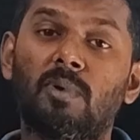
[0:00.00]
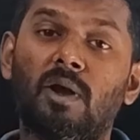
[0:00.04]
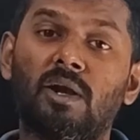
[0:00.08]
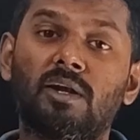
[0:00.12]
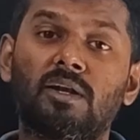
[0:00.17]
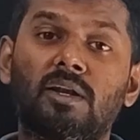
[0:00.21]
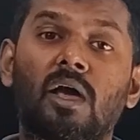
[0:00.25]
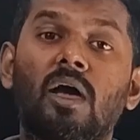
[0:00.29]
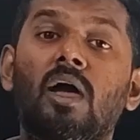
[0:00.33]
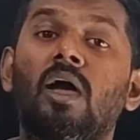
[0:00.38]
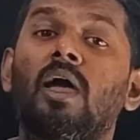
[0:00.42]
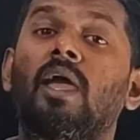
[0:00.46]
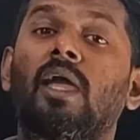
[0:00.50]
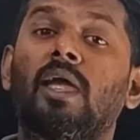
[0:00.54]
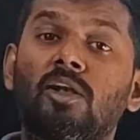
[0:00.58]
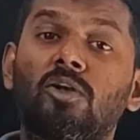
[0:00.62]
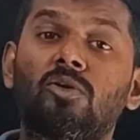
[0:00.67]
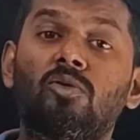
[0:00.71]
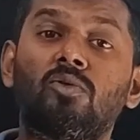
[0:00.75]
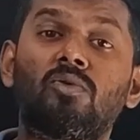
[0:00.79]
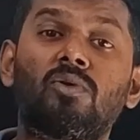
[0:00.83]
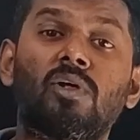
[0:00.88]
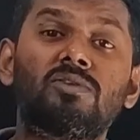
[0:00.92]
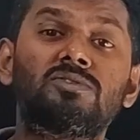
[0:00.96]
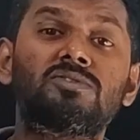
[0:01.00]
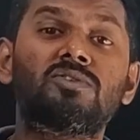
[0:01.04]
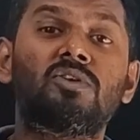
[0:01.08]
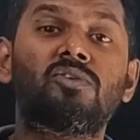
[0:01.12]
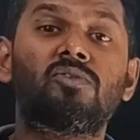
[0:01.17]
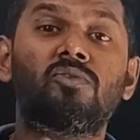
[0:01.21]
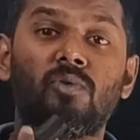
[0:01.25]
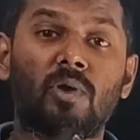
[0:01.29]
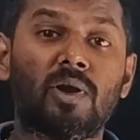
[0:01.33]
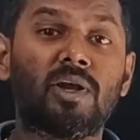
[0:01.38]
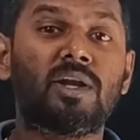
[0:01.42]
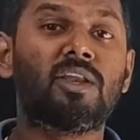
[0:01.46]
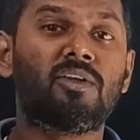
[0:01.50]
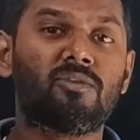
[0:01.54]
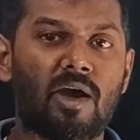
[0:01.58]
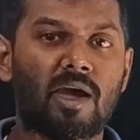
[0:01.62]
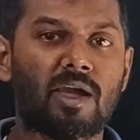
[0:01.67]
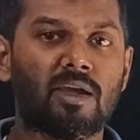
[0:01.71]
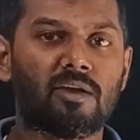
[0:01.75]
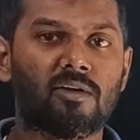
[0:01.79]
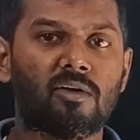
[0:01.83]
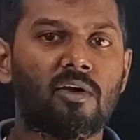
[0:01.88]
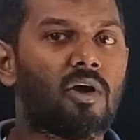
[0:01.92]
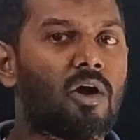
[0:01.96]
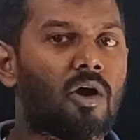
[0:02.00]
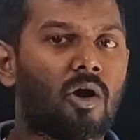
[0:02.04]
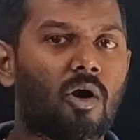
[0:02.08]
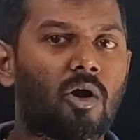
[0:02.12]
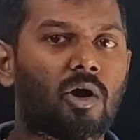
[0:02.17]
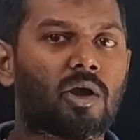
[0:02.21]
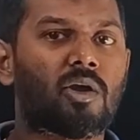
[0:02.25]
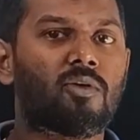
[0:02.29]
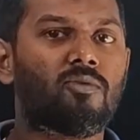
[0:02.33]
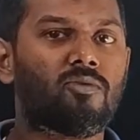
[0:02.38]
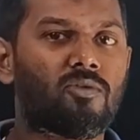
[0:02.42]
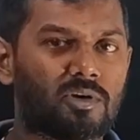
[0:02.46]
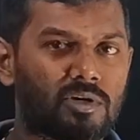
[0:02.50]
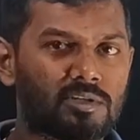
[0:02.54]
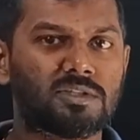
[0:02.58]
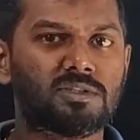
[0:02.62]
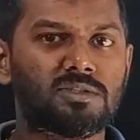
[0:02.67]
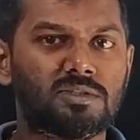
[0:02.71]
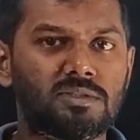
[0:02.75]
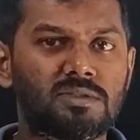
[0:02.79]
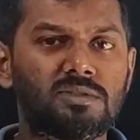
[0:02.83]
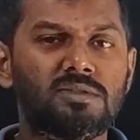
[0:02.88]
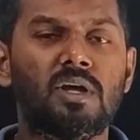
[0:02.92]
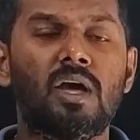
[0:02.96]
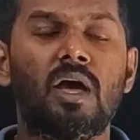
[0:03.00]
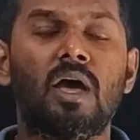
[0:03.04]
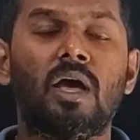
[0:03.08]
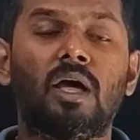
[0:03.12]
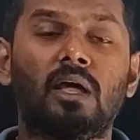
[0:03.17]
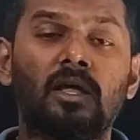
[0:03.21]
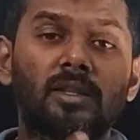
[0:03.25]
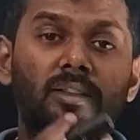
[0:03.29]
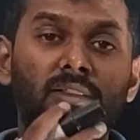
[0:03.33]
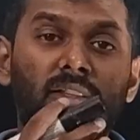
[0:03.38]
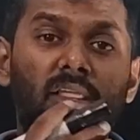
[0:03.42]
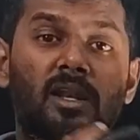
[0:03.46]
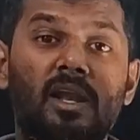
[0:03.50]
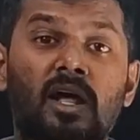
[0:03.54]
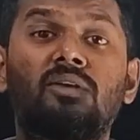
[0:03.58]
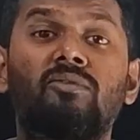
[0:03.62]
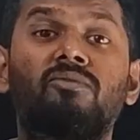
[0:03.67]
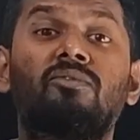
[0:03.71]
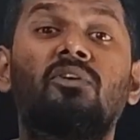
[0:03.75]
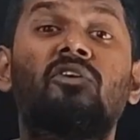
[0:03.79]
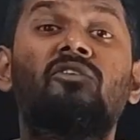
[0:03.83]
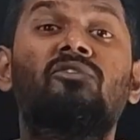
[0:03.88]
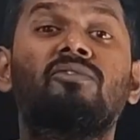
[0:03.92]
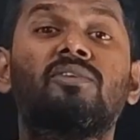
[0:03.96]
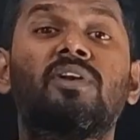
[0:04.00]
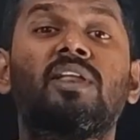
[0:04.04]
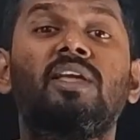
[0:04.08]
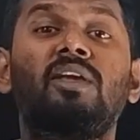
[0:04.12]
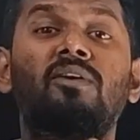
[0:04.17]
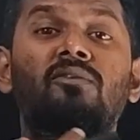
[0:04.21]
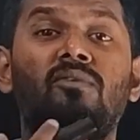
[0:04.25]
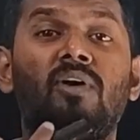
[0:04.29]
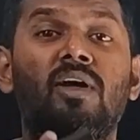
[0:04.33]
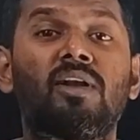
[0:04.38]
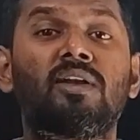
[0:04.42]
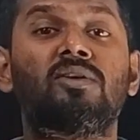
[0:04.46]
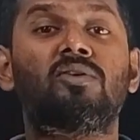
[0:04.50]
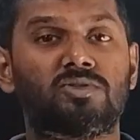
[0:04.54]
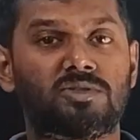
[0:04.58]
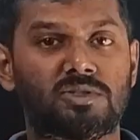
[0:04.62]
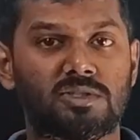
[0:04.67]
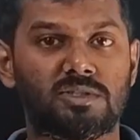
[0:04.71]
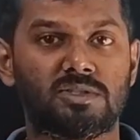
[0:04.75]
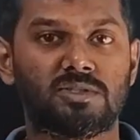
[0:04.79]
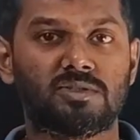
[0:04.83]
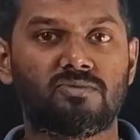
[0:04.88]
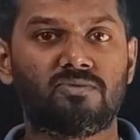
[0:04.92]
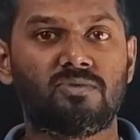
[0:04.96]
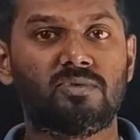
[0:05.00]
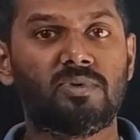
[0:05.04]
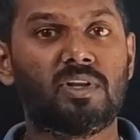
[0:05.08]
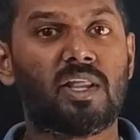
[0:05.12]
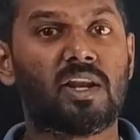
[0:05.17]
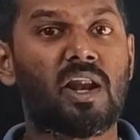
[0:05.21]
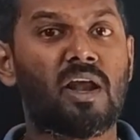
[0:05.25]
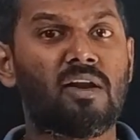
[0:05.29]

but in 2025 okay version there are 51 questions.